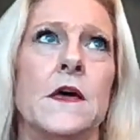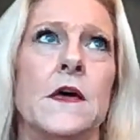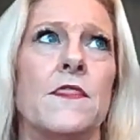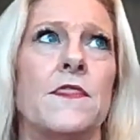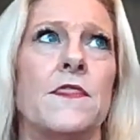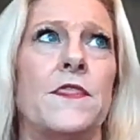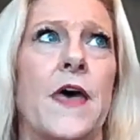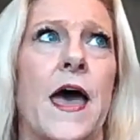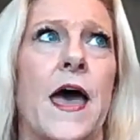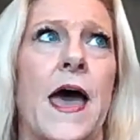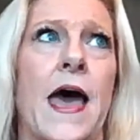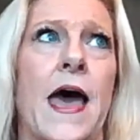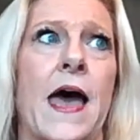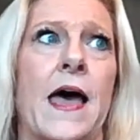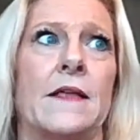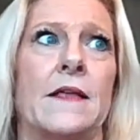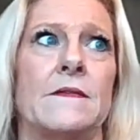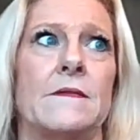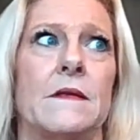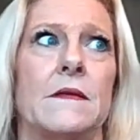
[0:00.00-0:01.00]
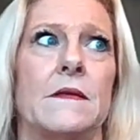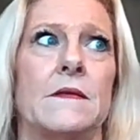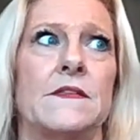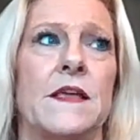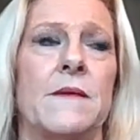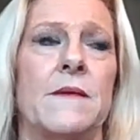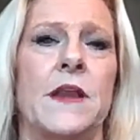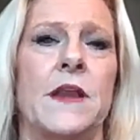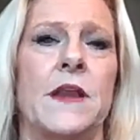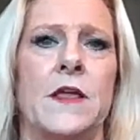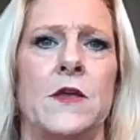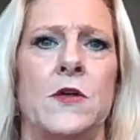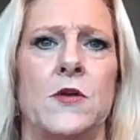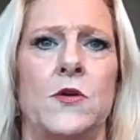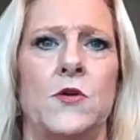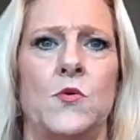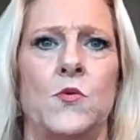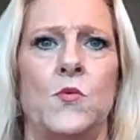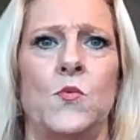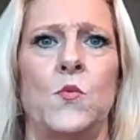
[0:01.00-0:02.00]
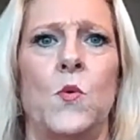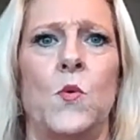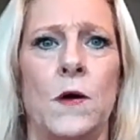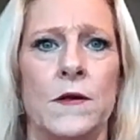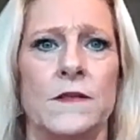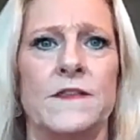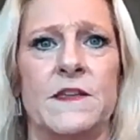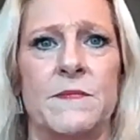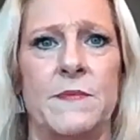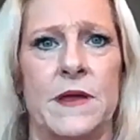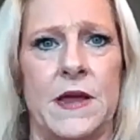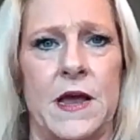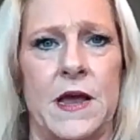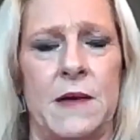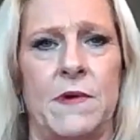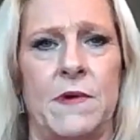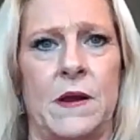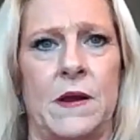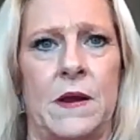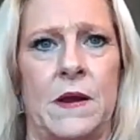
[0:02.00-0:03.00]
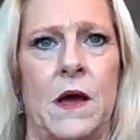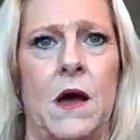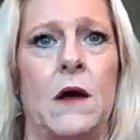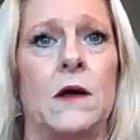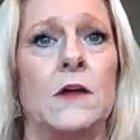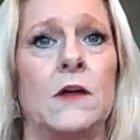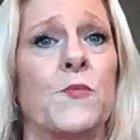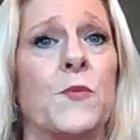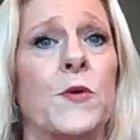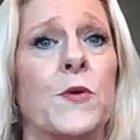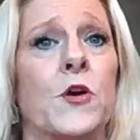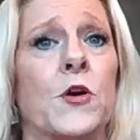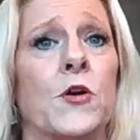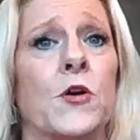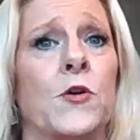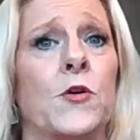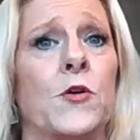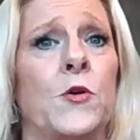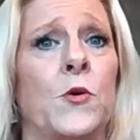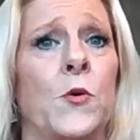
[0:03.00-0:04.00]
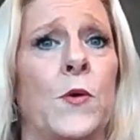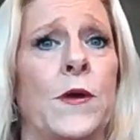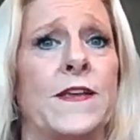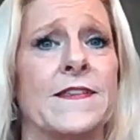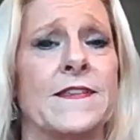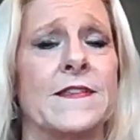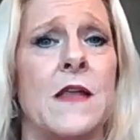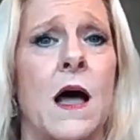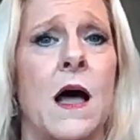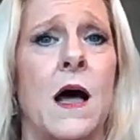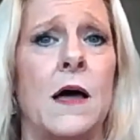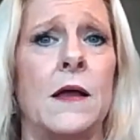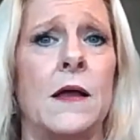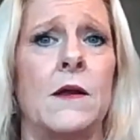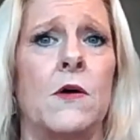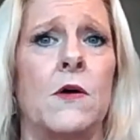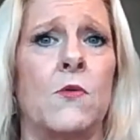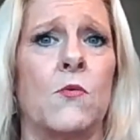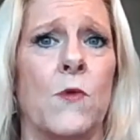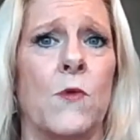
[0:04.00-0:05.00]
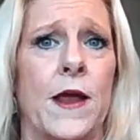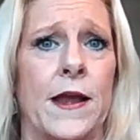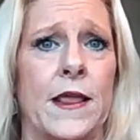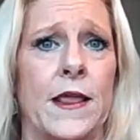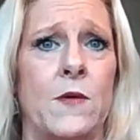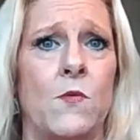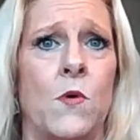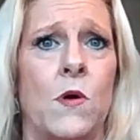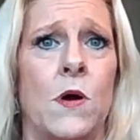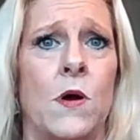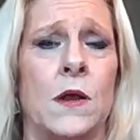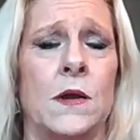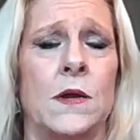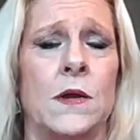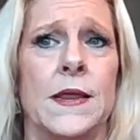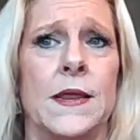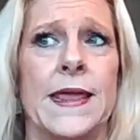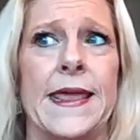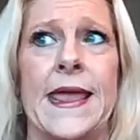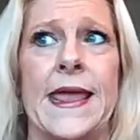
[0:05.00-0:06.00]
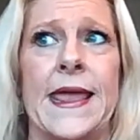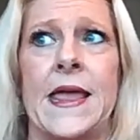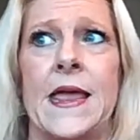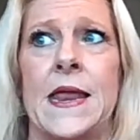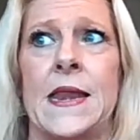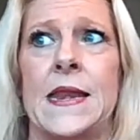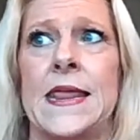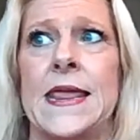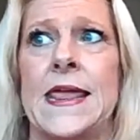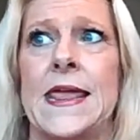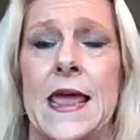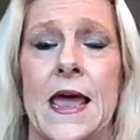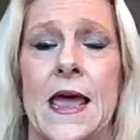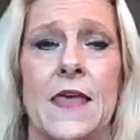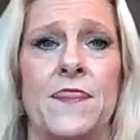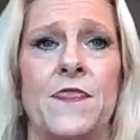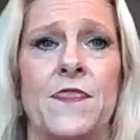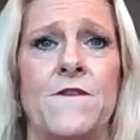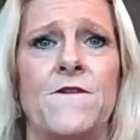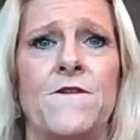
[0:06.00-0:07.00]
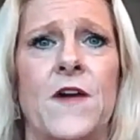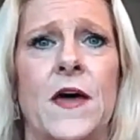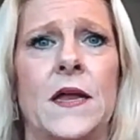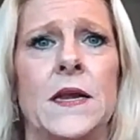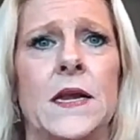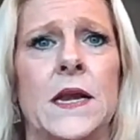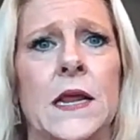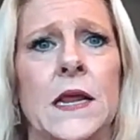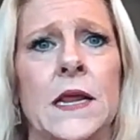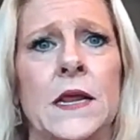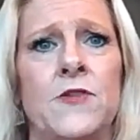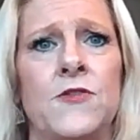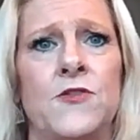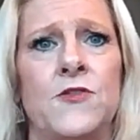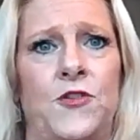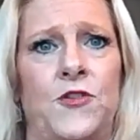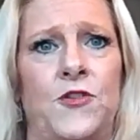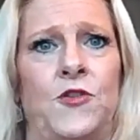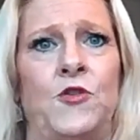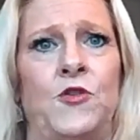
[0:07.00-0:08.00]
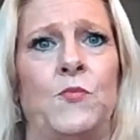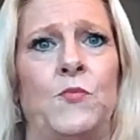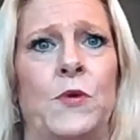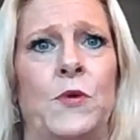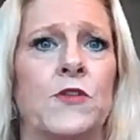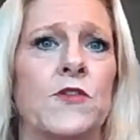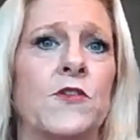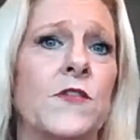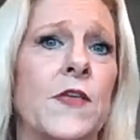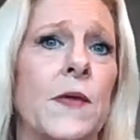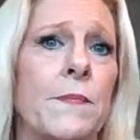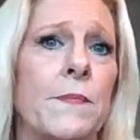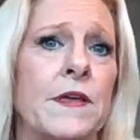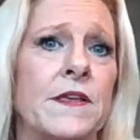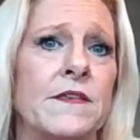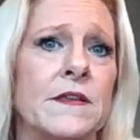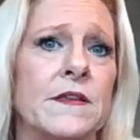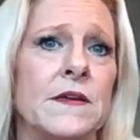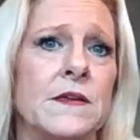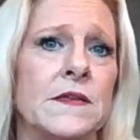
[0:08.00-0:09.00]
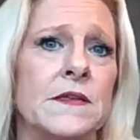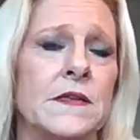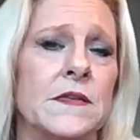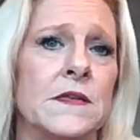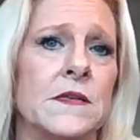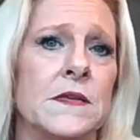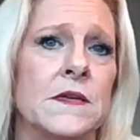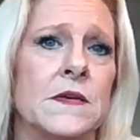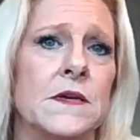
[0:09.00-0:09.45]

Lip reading: that somebody who wants to become an entrepreneur who is not already one can get the funding to purchase that business?